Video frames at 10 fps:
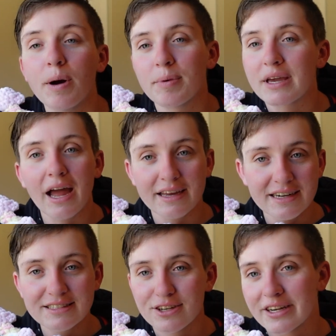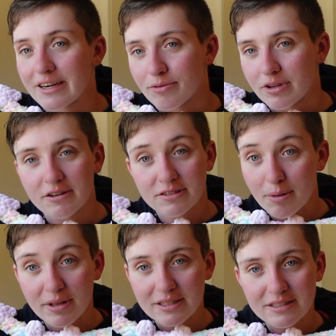I'm like, I gotta start getting rid of
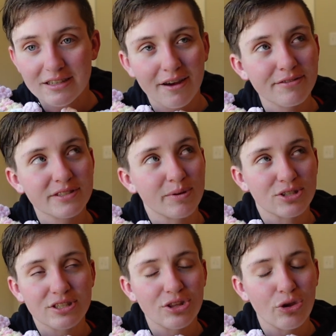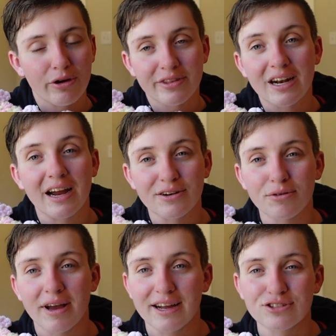some of this stuff, especially the yarn that I
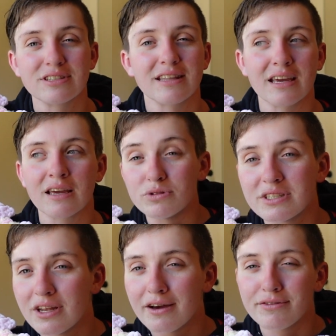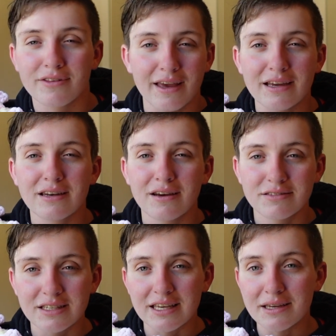don't actually like enough or like
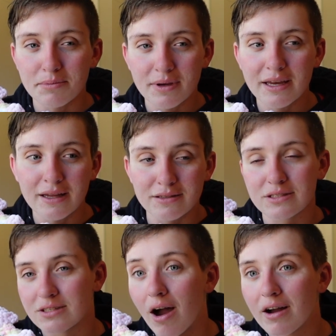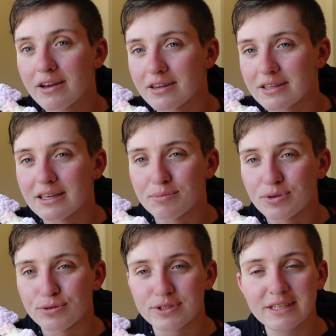enough to keep in stock and keep
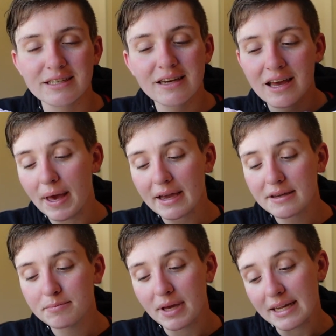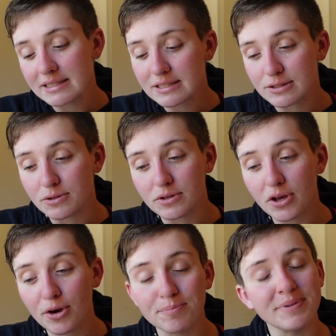using. Beck Made
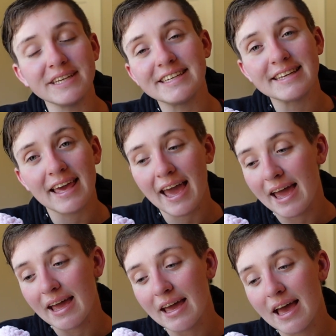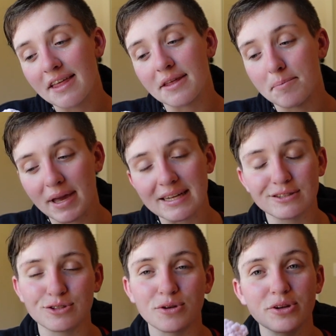Studio, B-E-K, and then Made
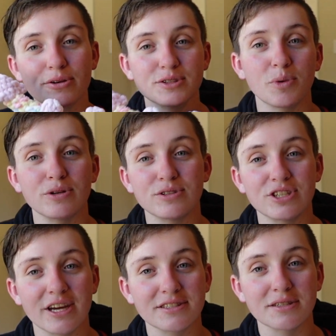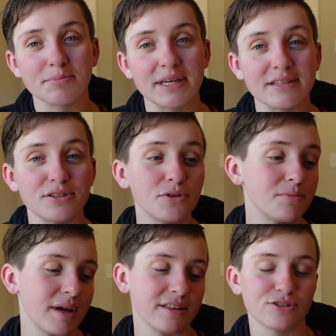Studio is the one who suggested me to
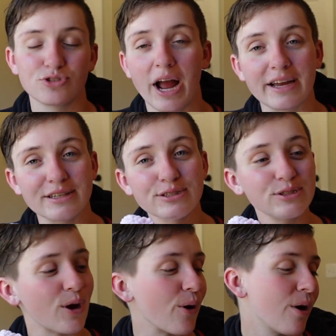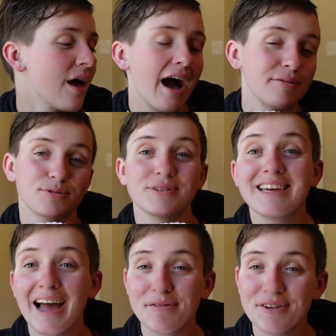make this dragon. So I was really
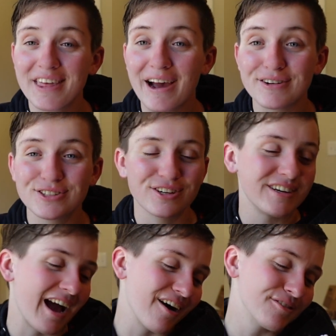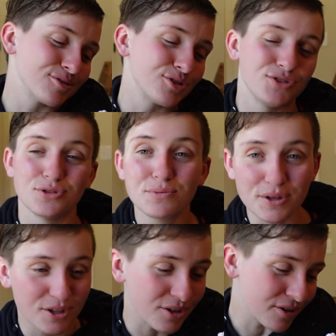happy with how it turned out. It was
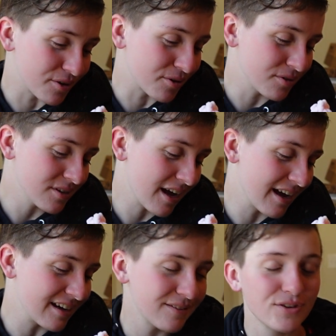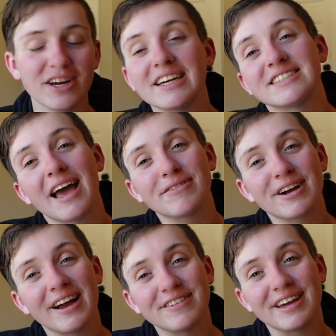super cute. And if you guys ever
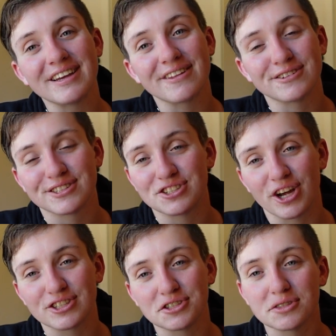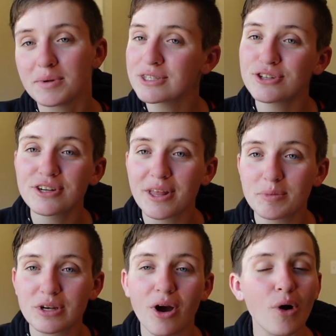have any other suggestions, make sure to let
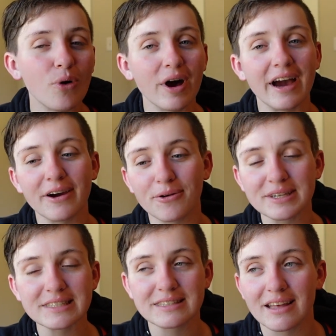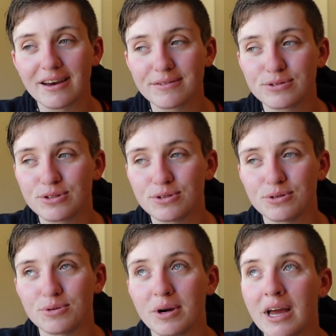me know. I always love
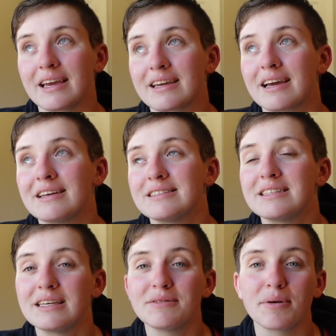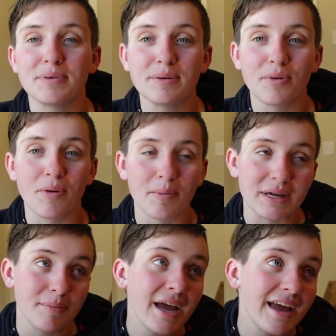to like see what people want me
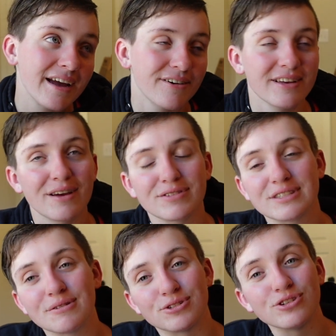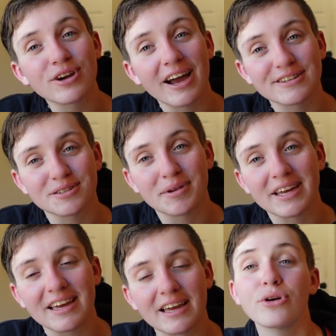to make, or I love to see what you guys are
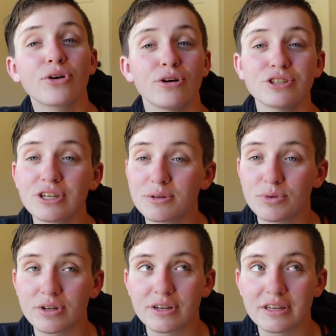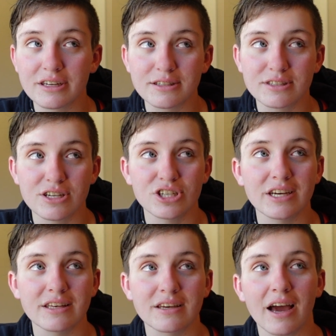making. The crochet community is such
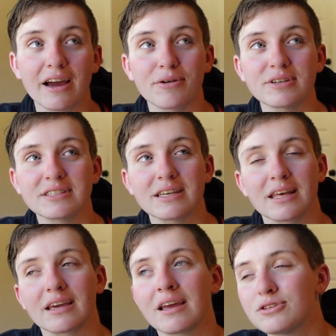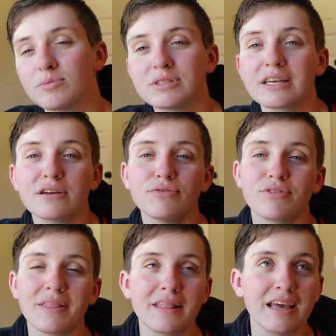a, I always say, like, it's almost like a
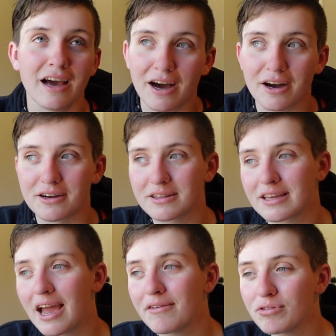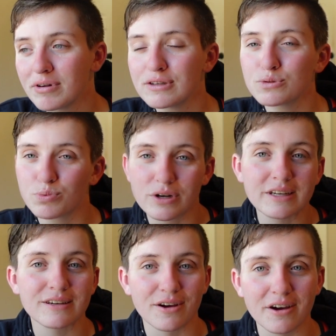friendly hug. Like, everyone is
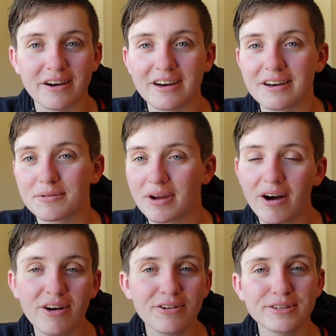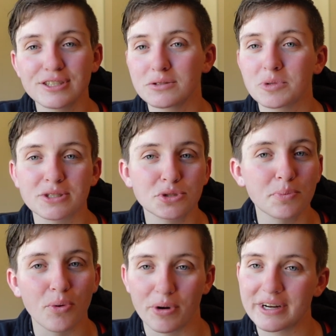pretty good. We all always just want to
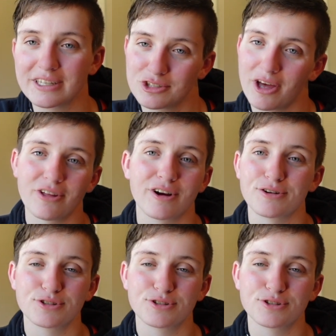support each other.